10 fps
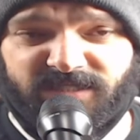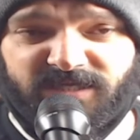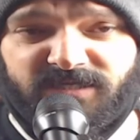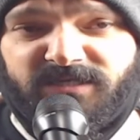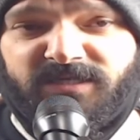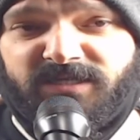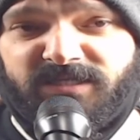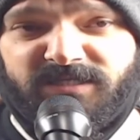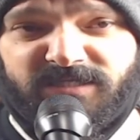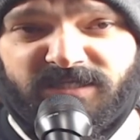that
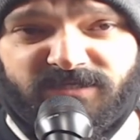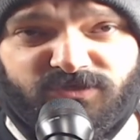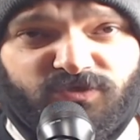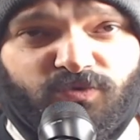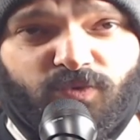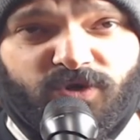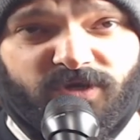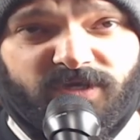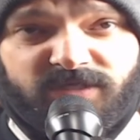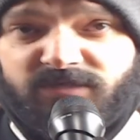these things do work.
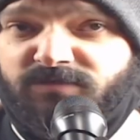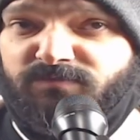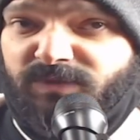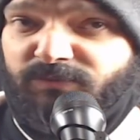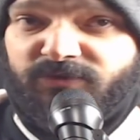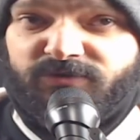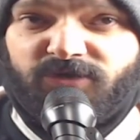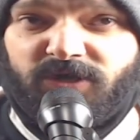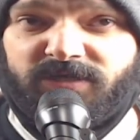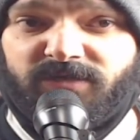It's people are
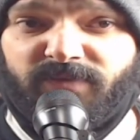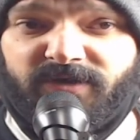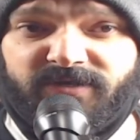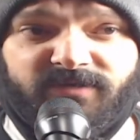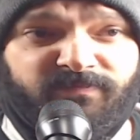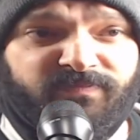talking about it.